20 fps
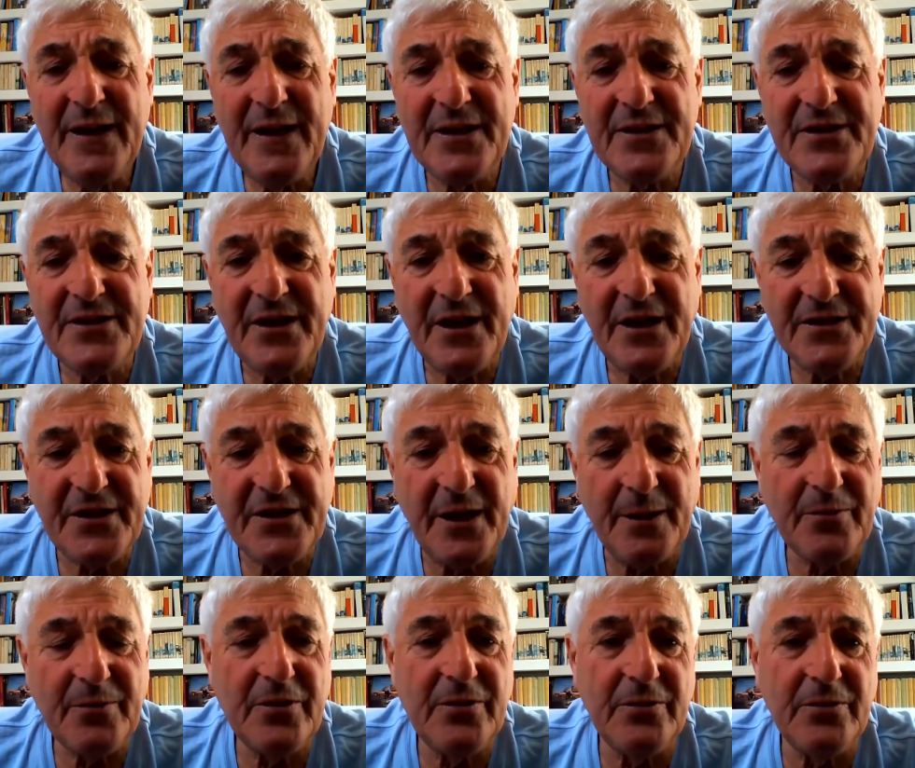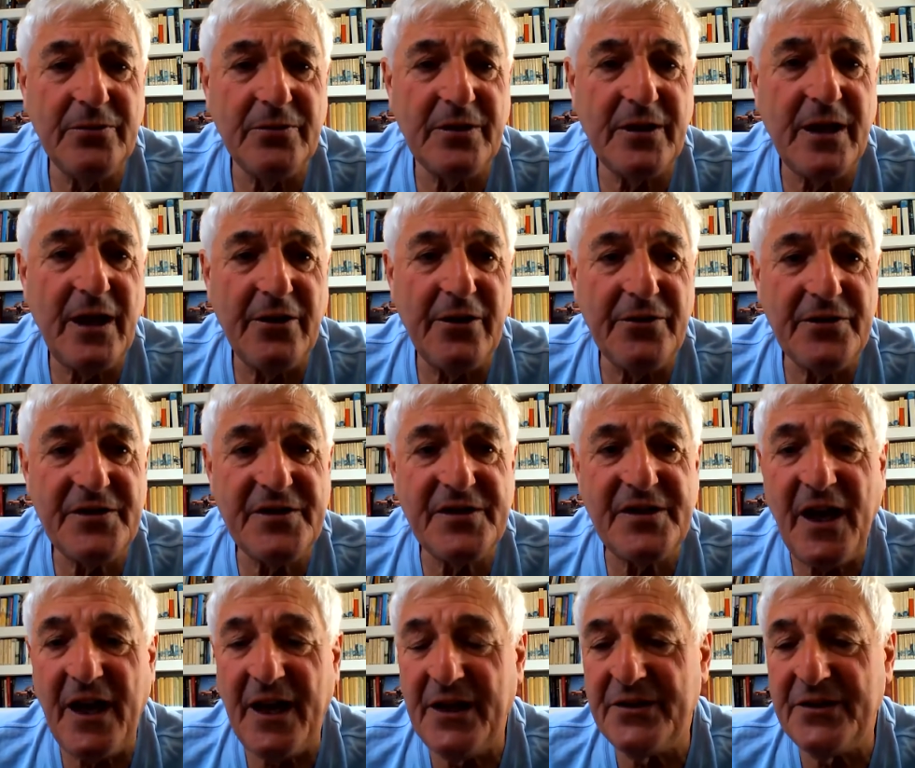A startup called Current
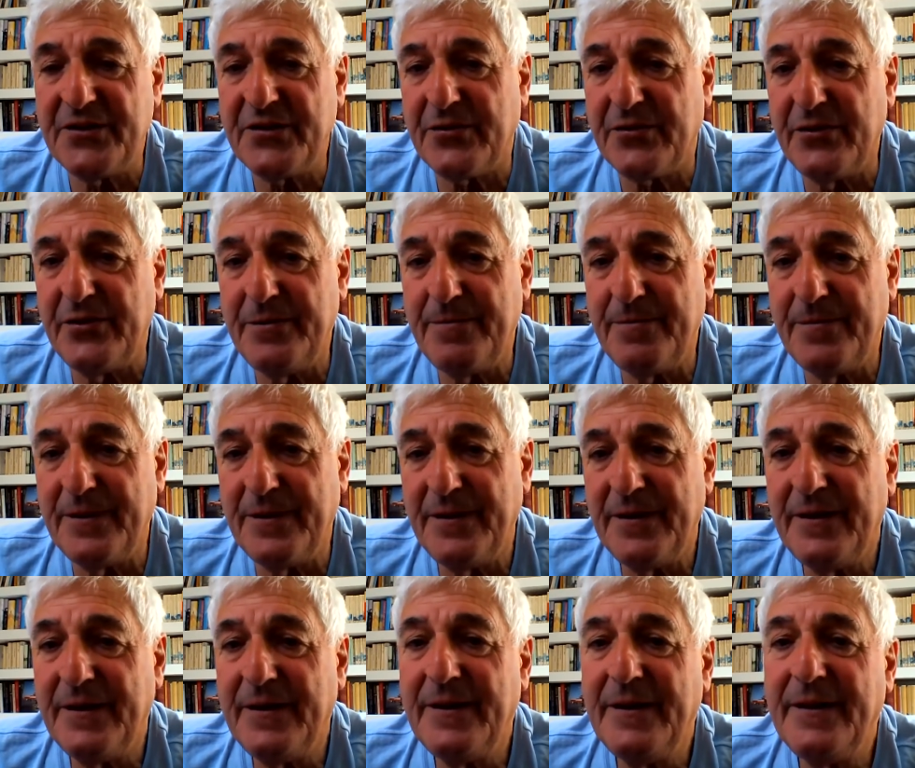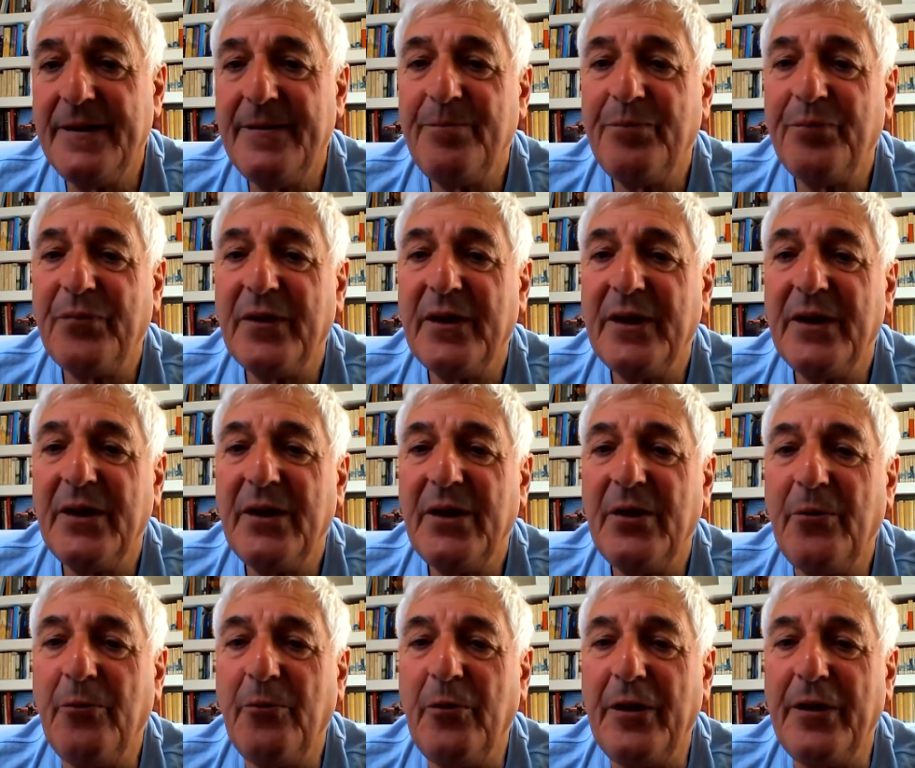Science Group
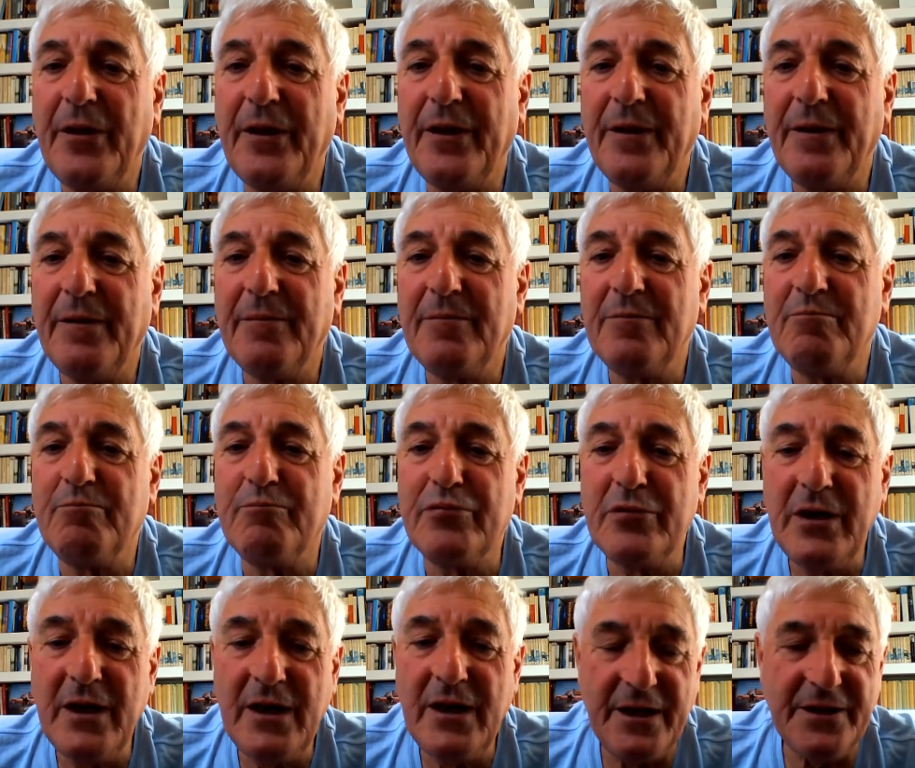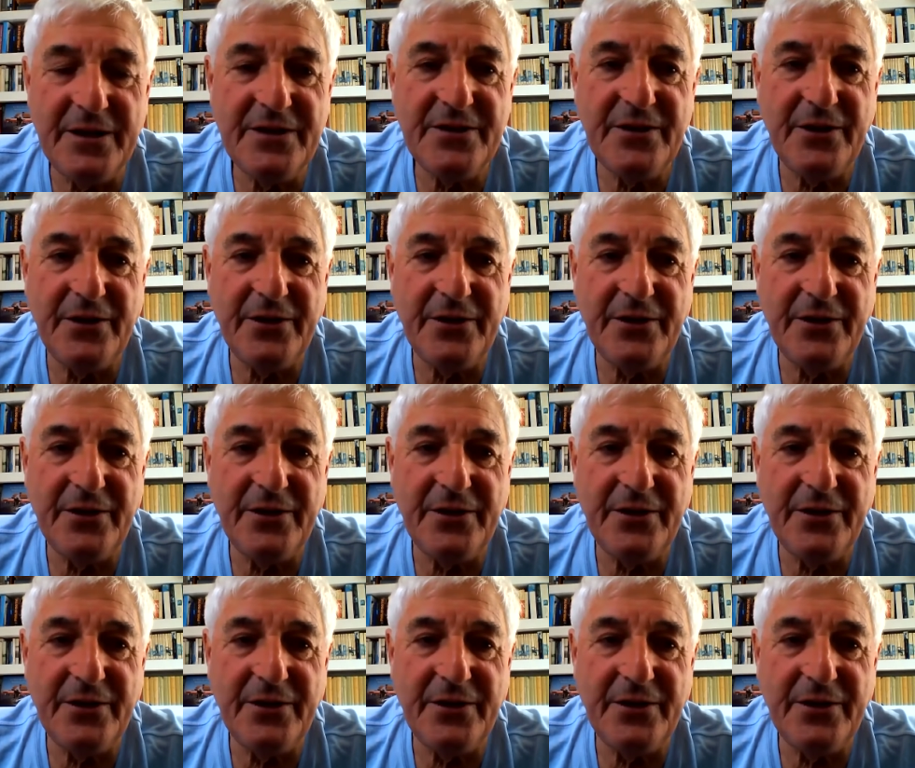with a brilliant